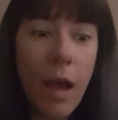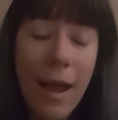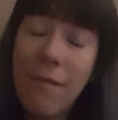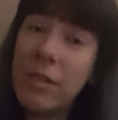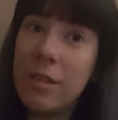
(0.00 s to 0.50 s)
I
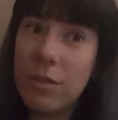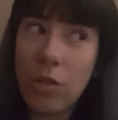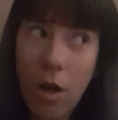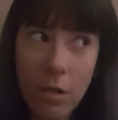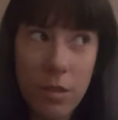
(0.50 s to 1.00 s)
haven't
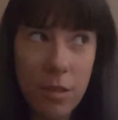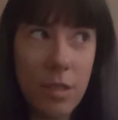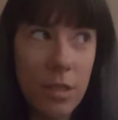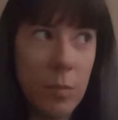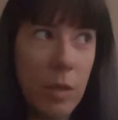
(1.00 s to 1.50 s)
talked to
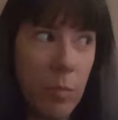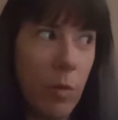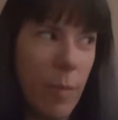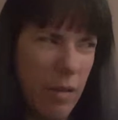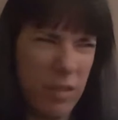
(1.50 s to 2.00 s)
these
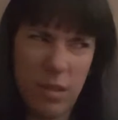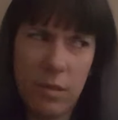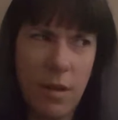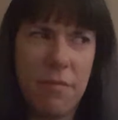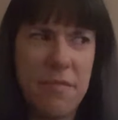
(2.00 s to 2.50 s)
people about this stuff